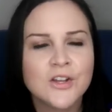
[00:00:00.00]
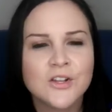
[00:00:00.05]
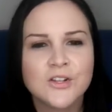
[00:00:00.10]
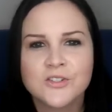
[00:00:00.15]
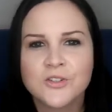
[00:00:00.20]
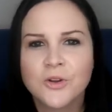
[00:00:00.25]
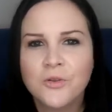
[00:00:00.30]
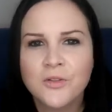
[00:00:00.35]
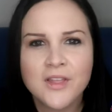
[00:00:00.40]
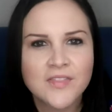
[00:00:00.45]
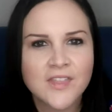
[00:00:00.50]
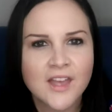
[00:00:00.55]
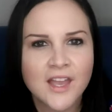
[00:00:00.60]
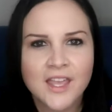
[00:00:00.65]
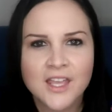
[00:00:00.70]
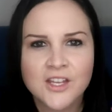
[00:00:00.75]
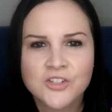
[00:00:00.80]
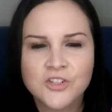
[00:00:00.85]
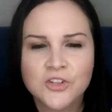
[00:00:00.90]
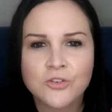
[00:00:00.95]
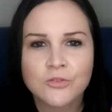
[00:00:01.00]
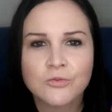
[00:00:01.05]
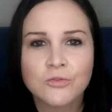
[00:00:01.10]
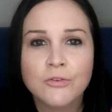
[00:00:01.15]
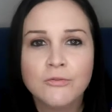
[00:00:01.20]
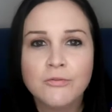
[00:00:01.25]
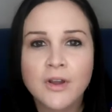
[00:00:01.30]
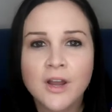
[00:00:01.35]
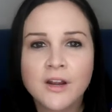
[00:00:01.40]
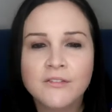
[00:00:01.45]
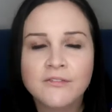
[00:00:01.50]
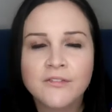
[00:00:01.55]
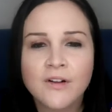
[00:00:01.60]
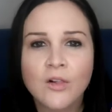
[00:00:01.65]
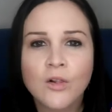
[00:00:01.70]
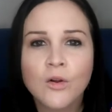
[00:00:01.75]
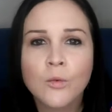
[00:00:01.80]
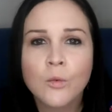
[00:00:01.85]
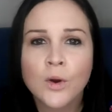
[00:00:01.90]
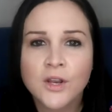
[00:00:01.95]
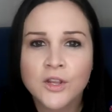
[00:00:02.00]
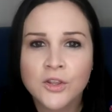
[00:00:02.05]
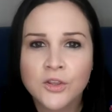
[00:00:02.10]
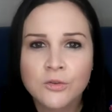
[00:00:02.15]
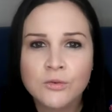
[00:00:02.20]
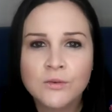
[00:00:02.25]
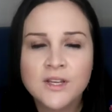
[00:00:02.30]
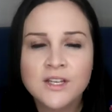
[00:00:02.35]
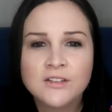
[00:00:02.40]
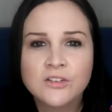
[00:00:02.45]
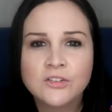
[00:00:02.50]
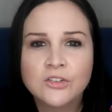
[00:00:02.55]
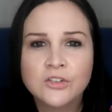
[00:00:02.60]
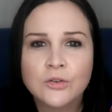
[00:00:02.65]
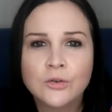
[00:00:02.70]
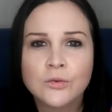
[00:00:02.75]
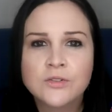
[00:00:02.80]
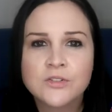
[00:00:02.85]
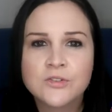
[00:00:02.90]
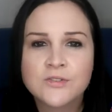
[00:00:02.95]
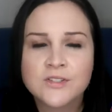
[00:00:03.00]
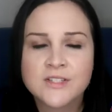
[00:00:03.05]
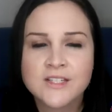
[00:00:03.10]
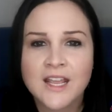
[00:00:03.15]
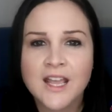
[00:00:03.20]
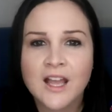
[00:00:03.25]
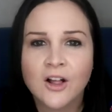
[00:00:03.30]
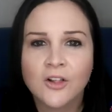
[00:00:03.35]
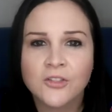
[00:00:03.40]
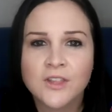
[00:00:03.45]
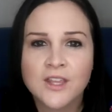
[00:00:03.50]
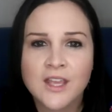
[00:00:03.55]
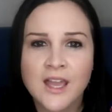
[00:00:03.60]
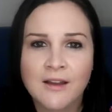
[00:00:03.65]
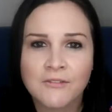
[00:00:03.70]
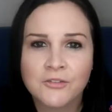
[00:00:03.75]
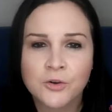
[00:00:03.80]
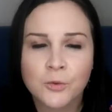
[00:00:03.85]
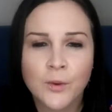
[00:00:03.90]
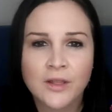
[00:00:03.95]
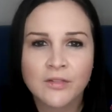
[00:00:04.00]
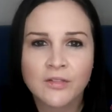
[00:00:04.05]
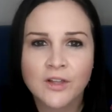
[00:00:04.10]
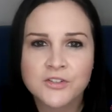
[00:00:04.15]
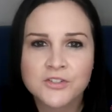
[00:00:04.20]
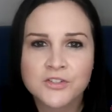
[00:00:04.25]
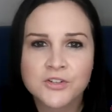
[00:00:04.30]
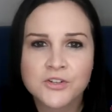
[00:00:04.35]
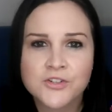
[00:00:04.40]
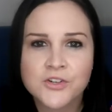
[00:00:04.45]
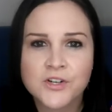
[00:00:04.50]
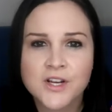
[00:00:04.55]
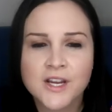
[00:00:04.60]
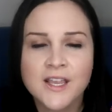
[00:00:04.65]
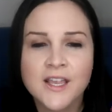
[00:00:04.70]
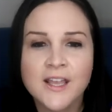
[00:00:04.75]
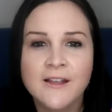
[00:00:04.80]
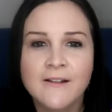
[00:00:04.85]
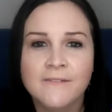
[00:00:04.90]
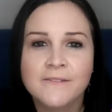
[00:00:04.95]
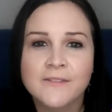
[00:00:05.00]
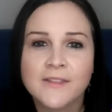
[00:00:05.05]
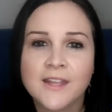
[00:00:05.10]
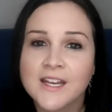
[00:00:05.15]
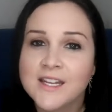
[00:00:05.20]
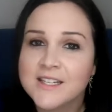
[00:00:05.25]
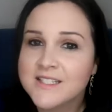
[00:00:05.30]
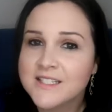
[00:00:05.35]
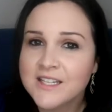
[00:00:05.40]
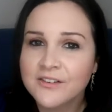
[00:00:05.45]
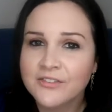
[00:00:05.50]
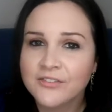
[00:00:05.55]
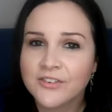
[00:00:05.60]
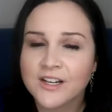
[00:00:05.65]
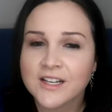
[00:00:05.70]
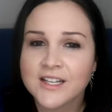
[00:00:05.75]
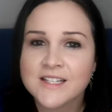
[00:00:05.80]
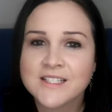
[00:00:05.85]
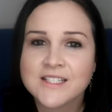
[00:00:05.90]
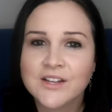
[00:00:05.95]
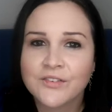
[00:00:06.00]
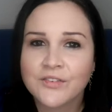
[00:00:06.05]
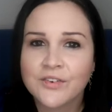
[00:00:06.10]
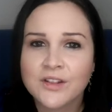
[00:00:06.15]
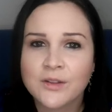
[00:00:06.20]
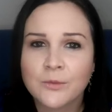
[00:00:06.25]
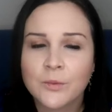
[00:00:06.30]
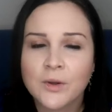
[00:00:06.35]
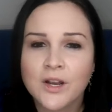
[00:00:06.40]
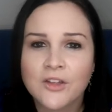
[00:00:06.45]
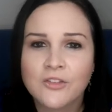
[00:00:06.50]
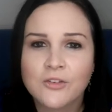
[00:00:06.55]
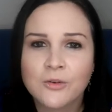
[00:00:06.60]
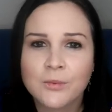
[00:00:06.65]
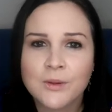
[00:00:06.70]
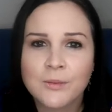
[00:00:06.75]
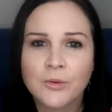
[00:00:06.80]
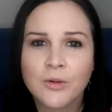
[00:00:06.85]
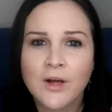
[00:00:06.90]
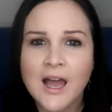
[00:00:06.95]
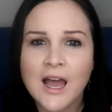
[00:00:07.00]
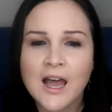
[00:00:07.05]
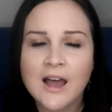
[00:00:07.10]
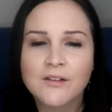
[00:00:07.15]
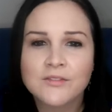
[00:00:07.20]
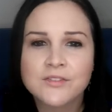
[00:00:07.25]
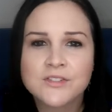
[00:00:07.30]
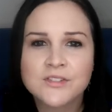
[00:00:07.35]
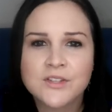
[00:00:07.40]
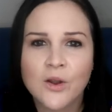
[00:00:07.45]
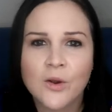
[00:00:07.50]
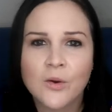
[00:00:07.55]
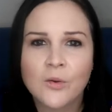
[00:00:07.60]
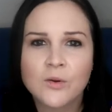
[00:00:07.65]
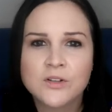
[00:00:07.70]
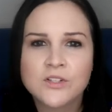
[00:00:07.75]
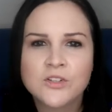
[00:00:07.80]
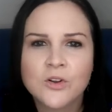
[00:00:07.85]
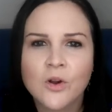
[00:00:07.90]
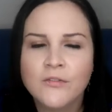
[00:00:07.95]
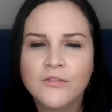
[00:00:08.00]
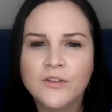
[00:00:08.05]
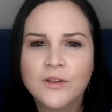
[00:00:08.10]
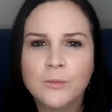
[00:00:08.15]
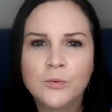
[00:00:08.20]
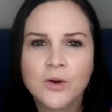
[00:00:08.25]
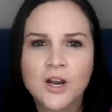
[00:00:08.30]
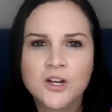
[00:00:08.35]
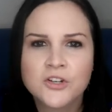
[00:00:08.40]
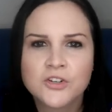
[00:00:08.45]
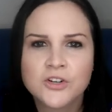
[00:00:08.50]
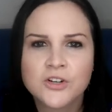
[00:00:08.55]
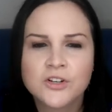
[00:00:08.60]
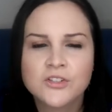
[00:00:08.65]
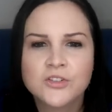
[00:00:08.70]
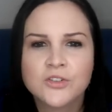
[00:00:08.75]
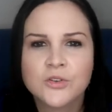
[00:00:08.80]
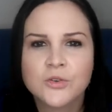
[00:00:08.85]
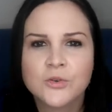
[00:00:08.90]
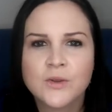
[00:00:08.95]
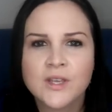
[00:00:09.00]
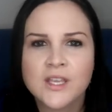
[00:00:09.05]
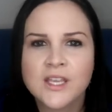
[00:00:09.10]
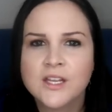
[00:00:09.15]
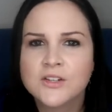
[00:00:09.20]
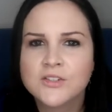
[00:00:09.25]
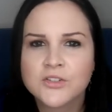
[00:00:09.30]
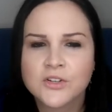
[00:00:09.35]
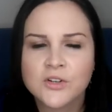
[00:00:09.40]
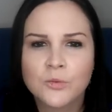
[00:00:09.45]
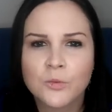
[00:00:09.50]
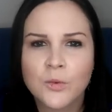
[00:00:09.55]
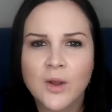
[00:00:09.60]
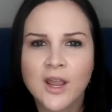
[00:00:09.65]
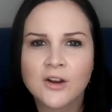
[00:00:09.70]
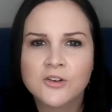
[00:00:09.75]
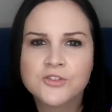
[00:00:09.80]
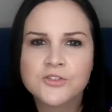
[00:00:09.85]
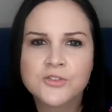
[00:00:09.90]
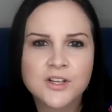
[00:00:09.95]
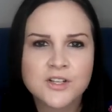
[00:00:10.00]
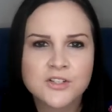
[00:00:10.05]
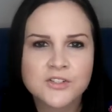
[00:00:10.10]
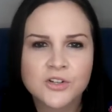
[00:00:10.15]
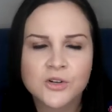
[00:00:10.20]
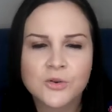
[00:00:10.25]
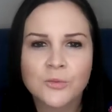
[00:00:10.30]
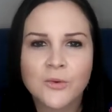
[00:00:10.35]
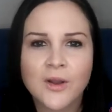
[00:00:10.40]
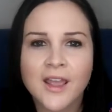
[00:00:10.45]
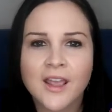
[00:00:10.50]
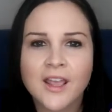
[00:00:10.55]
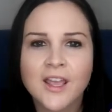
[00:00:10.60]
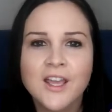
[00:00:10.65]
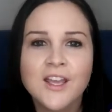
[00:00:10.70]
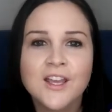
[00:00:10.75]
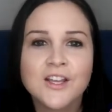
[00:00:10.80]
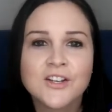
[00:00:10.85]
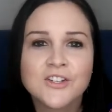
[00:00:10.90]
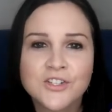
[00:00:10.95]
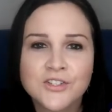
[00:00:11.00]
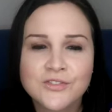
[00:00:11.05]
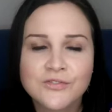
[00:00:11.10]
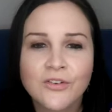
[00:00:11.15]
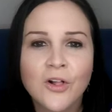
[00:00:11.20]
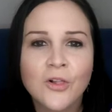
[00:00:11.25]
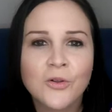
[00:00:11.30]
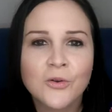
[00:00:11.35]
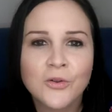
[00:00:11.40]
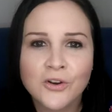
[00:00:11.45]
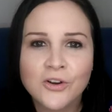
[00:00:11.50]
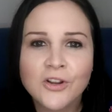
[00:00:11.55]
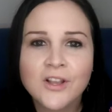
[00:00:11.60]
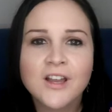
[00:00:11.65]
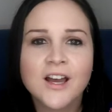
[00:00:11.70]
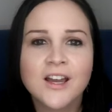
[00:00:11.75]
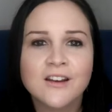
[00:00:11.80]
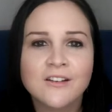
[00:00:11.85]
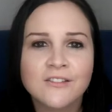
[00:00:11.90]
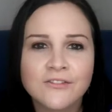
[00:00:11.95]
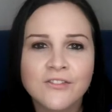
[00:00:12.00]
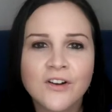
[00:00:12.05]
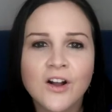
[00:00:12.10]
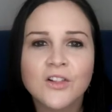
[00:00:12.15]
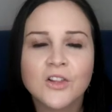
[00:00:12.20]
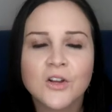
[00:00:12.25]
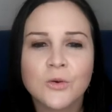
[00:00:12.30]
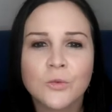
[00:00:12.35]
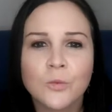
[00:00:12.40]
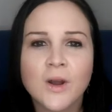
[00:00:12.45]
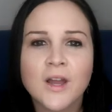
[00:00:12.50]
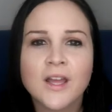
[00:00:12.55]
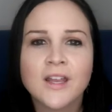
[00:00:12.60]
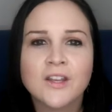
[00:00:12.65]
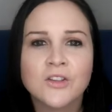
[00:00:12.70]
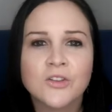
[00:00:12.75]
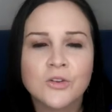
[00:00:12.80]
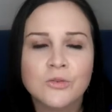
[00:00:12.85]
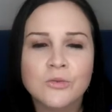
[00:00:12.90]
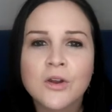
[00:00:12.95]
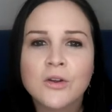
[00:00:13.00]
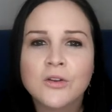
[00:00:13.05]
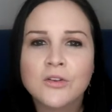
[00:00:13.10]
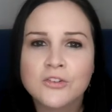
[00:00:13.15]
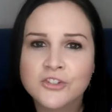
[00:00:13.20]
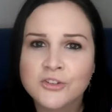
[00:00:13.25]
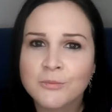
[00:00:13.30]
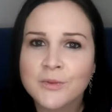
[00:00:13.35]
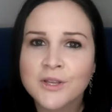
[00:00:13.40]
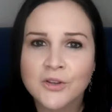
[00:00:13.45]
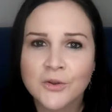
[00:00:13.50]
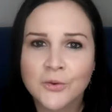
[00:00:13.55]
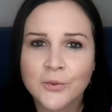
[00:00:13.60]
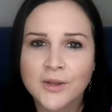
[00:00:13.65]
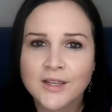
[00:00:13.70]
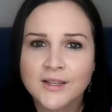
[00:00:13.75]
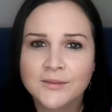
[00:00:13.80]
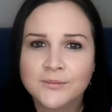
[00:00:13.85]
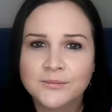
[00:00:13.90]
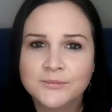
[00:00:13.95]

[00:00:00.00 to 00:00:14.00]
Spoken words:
Don't let that get to you. You've got to follow what you need to do to stay healthy after weight loss surgery. And it's different. It's different than what other people have. So don't feel pressured to eat a certain way or drink a certain way. Just follow your gut and follow what you know you should be doing.